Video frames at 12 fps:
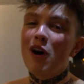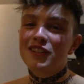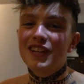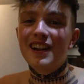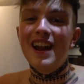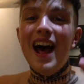
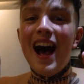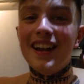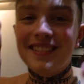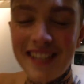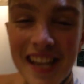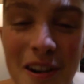watching.
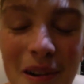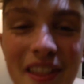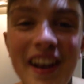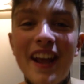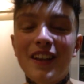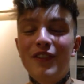I'll see you in
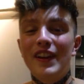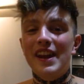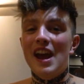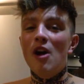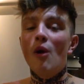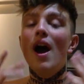the next
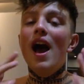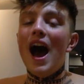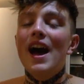video.